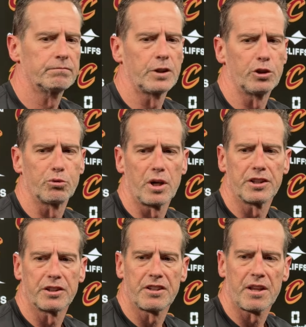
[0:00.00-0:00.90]
He's run
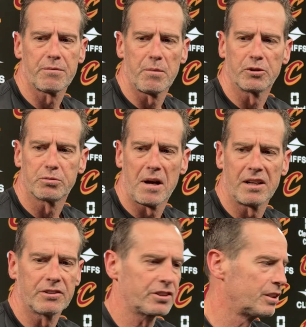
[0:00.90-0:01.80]
the 10th most
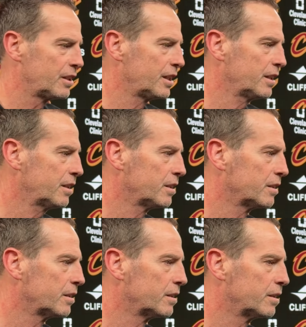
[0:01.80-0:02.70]
miles in the league.
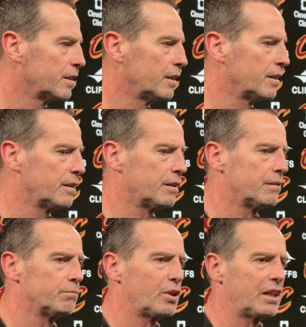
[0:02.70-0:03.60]

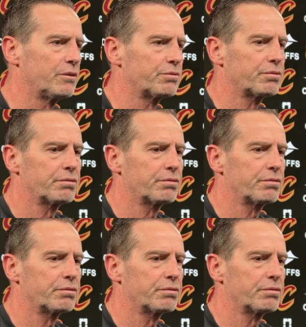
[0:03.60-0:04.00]
We've